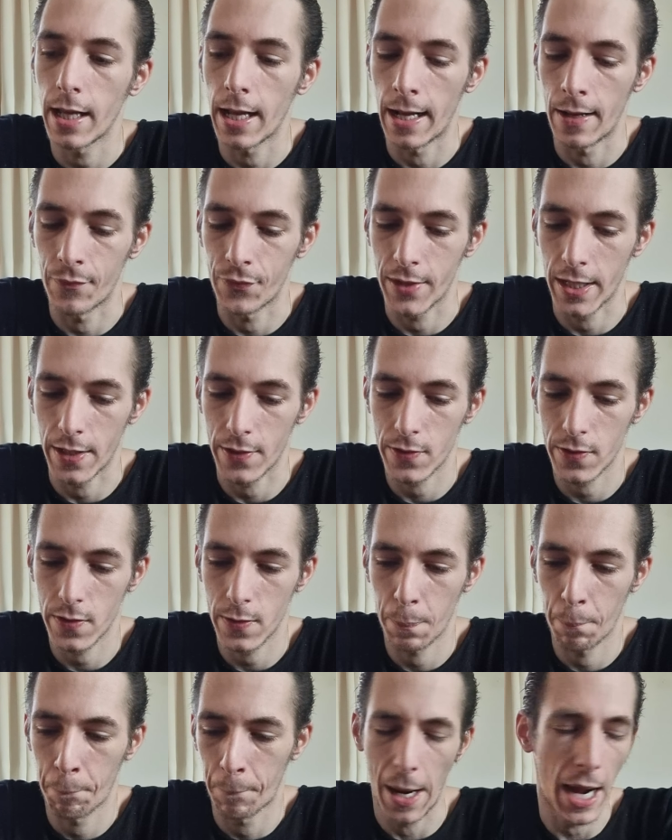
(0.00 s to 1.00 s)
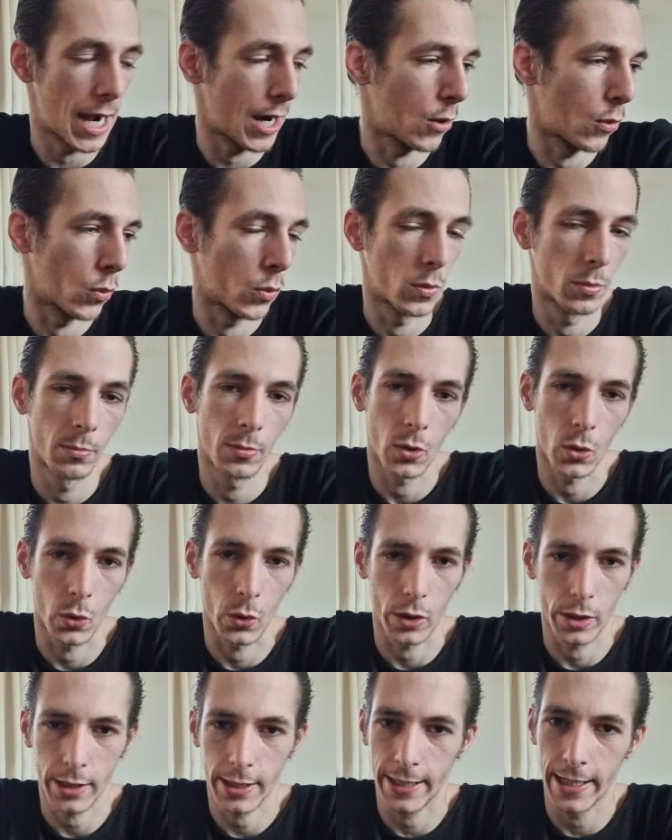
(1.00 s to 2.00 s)
And that's pow
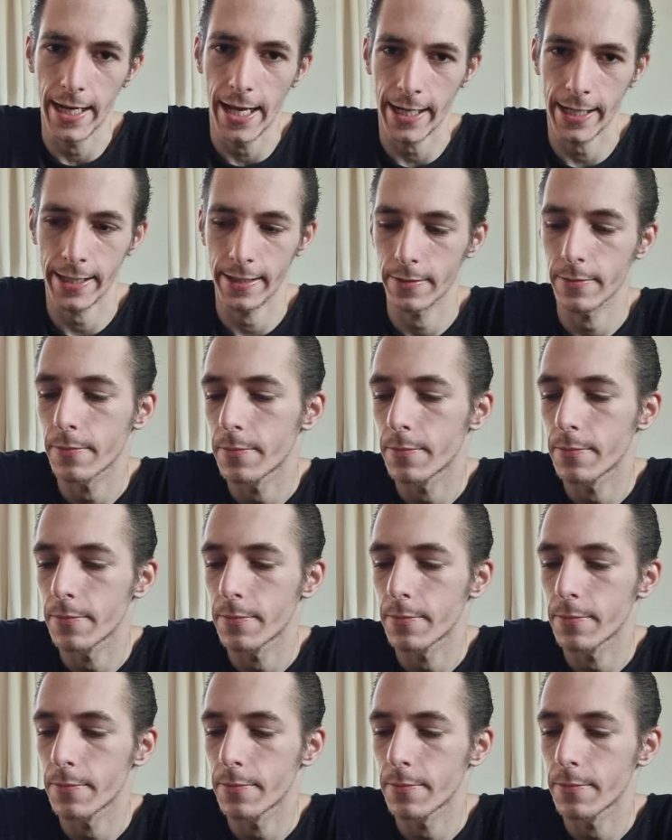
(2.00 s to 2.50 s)
or knack.